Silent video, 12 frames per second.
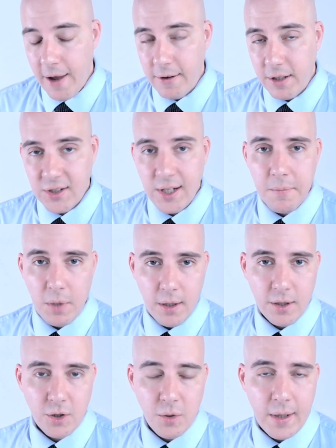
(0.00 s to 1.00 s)
Very
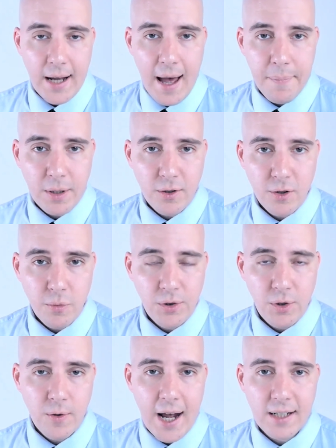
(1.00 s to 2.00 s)
similar to what happened
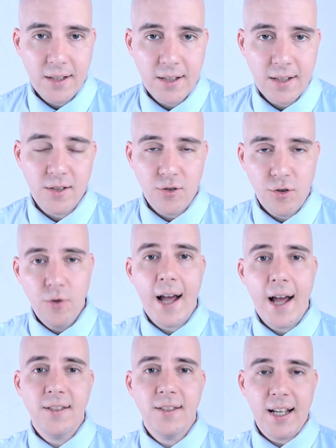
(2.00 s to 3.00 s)
with the United States. The
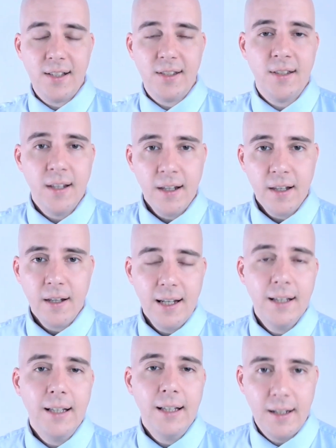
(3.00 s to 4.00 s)
United States
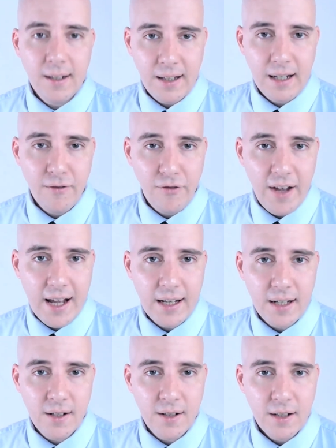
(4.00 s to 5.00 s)
illegally
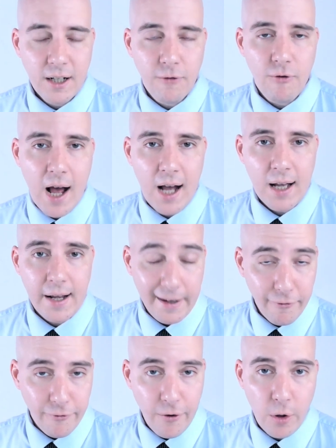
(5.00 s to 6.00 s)
invaded Iraq
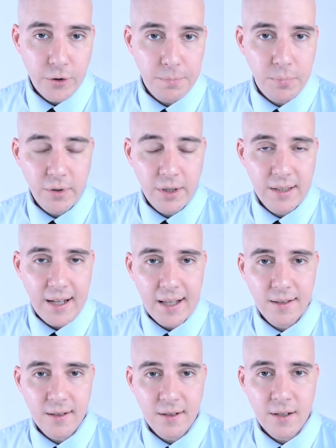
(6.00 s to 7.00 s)
on a false
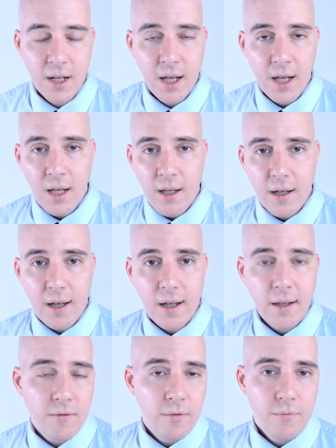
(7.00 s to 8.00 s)
pretense.
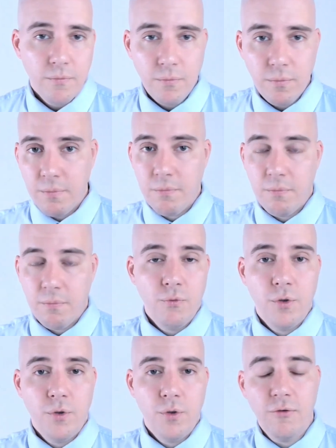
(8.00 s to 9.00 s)

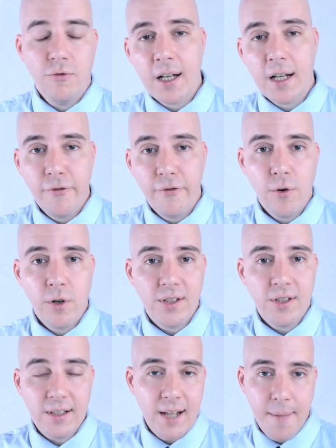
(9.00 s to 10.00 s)
The Iraqi
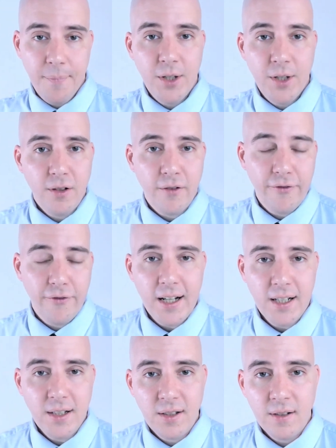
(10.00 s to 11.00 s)
forces attempted to
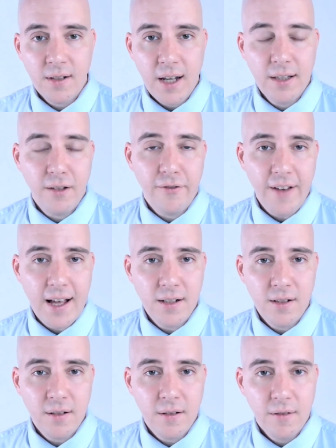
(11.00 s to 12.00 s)
fight and
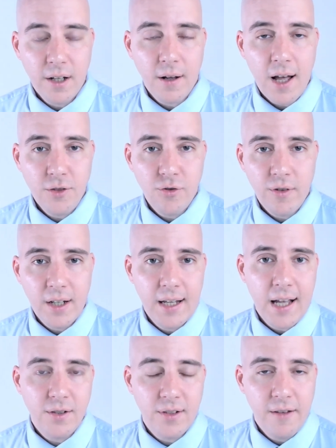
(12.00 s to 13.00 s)
defend their country
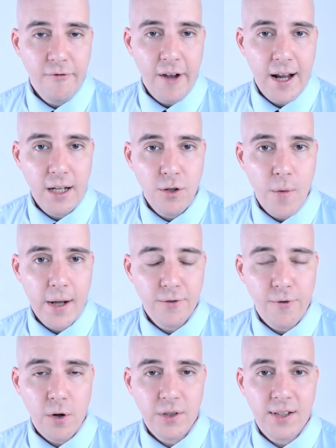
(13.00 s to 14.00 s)
against invading
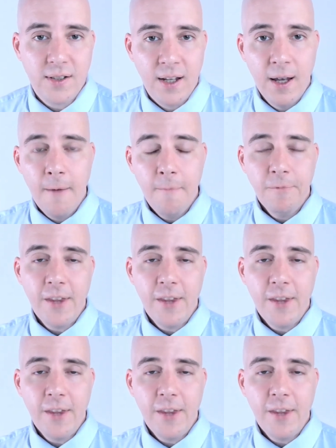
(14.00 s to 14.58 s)
US forces.